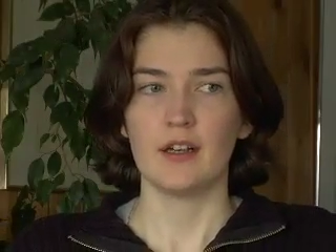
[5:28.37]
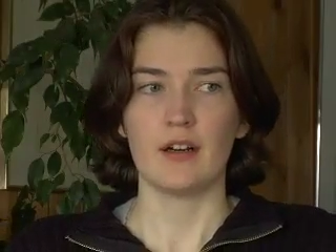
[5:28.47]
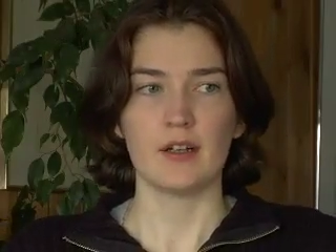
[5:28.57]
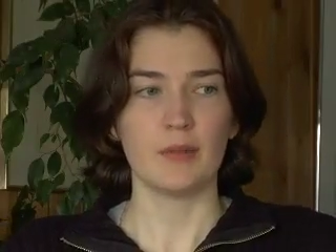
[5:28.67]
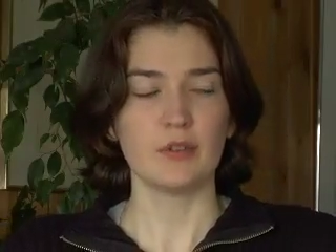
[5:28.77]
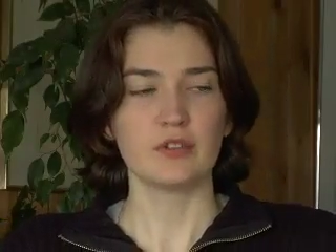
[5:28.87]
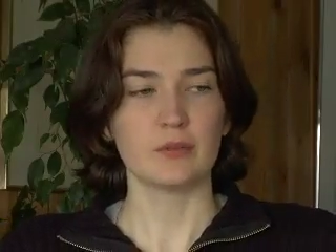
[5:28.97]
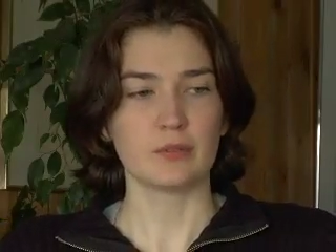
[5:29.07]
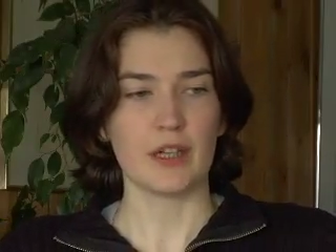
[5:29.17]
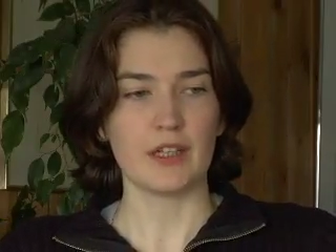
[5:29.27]
Our
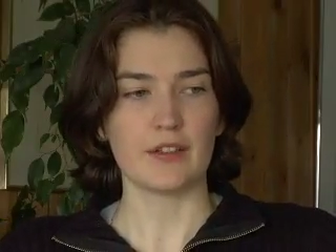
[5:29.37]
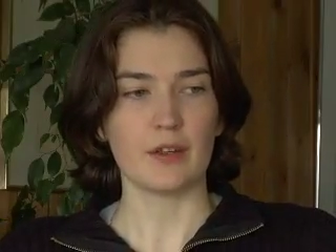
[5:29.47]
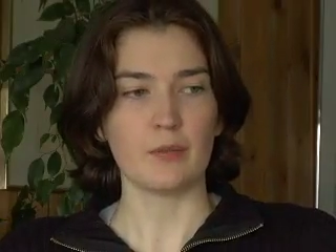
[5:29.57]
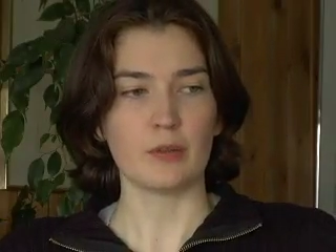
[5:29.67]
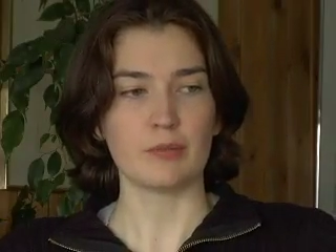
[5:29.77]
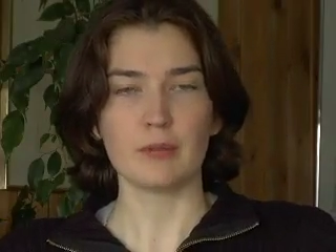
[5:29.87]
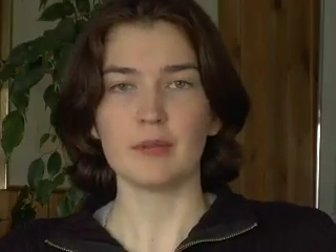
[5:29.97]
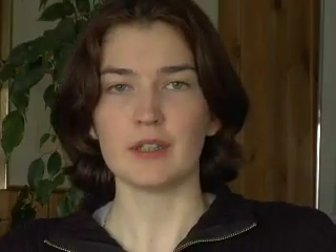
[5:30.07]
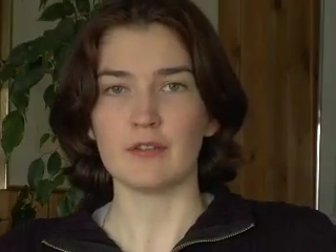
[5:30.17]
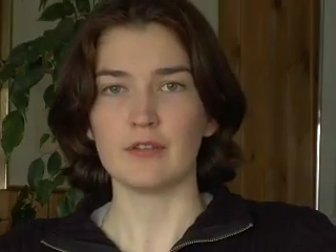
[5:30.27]
emotional brain is our more
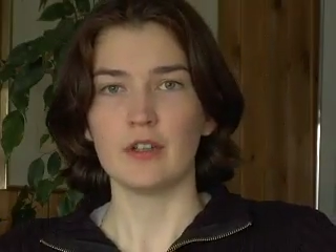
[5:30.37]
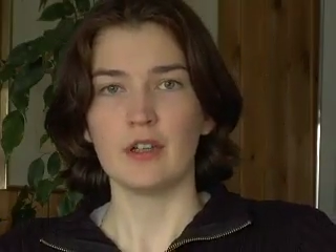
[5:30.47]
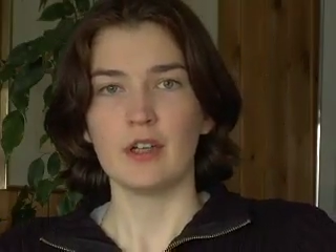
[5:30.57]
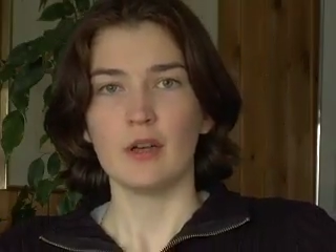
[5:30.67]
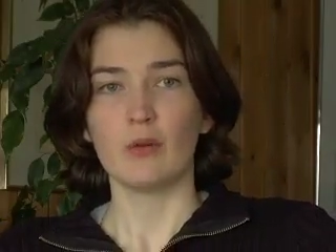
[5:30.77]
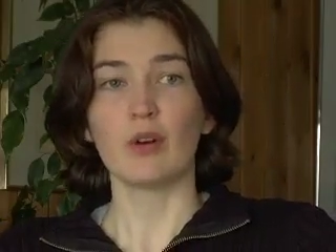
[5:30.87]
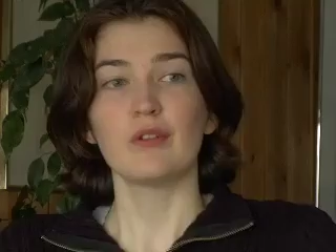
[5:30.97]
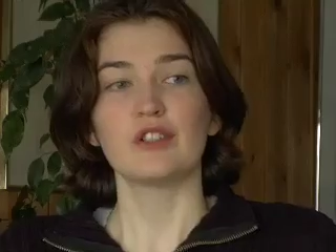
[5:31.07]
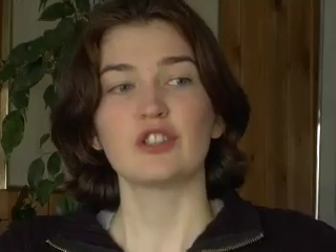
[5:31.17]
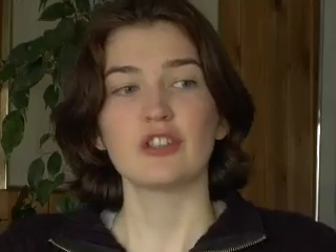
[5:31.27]
primitive. We're
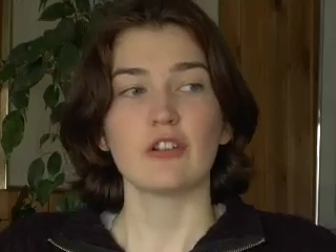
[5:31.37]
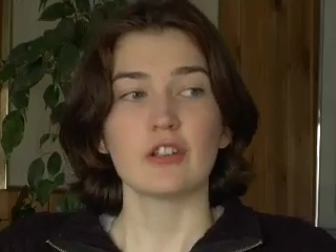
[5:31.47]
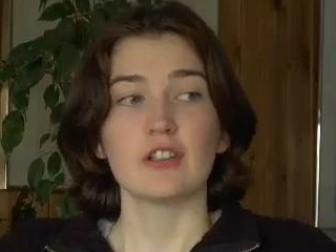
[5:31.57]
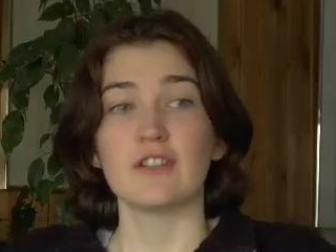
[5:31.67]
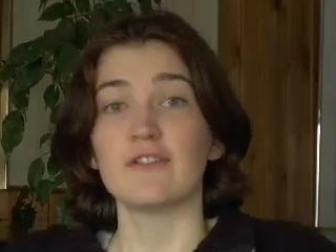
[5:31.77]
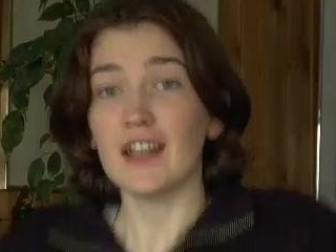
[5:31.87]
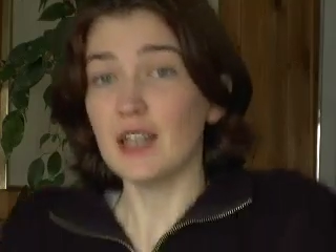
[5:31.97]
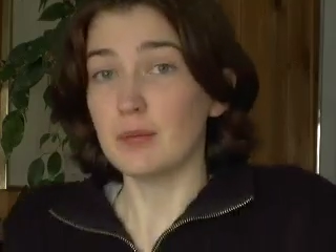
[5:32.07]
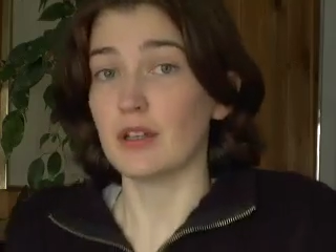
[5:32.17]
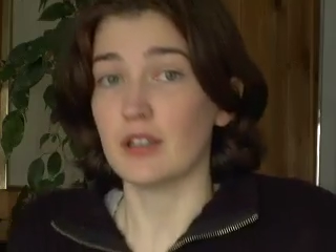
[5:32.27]
only just starting to
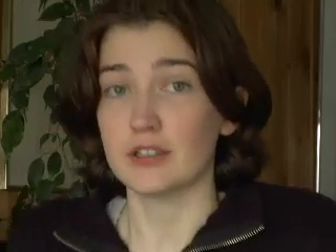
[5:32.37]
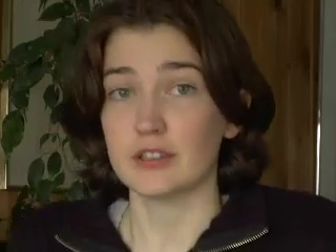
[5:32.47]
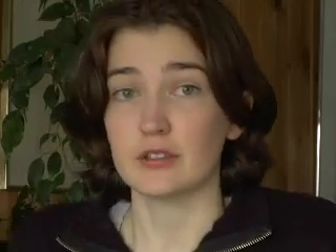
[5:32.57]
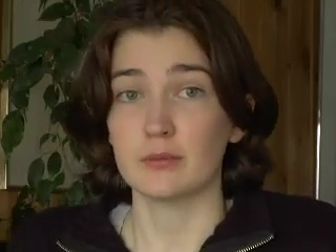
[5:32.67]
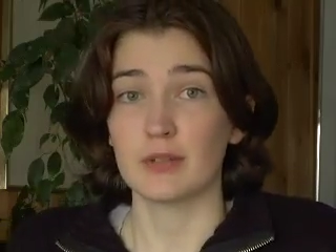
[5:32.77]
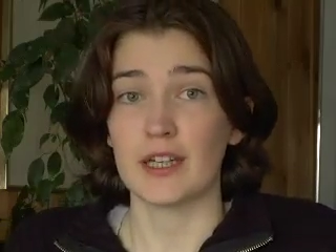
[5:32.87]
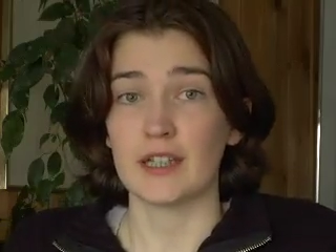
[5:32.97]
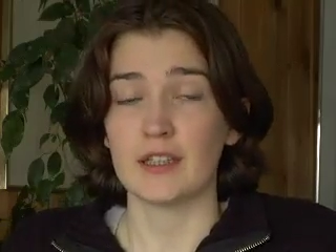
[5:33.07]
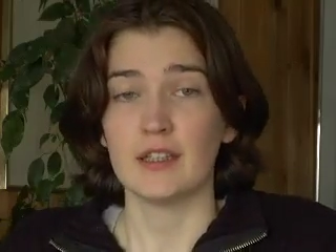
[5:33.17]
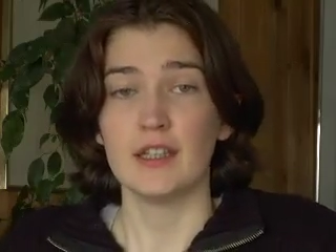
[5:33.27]
develop our logical brain.